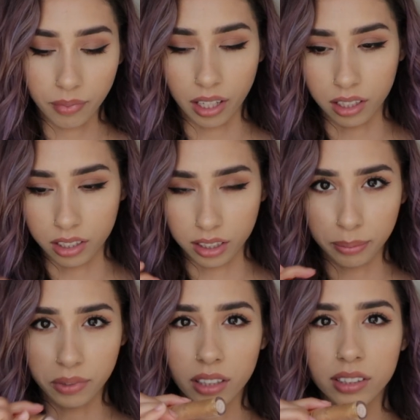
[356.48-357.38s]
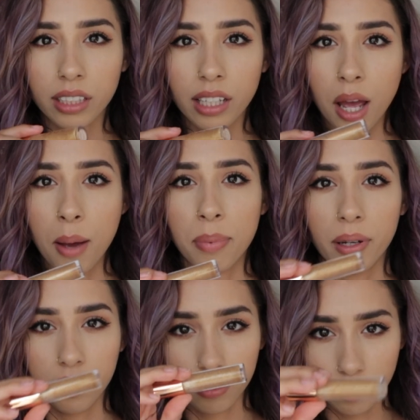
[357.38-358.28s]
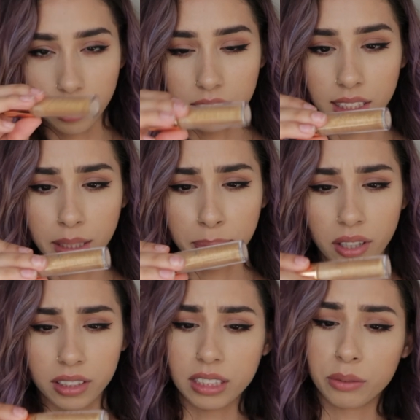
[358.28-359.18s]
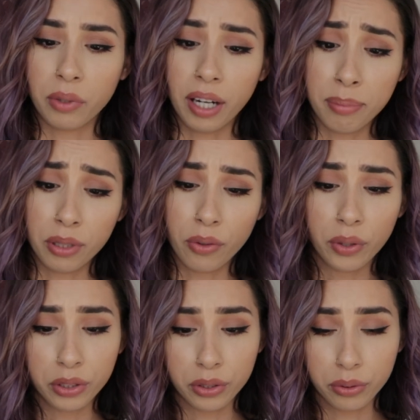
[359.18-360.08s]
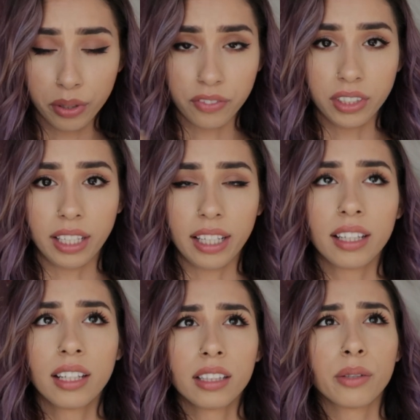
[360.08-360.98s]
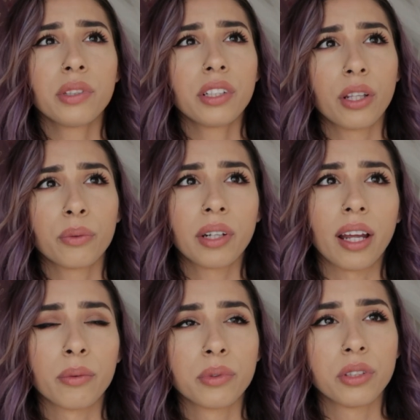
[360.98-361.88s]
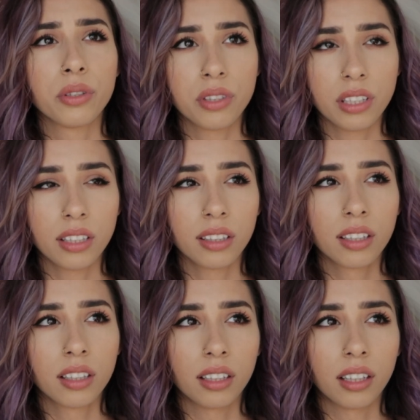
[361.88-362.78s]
and this lip gloss. But this lip gloss is what I've been going to every day. There was another one I was using.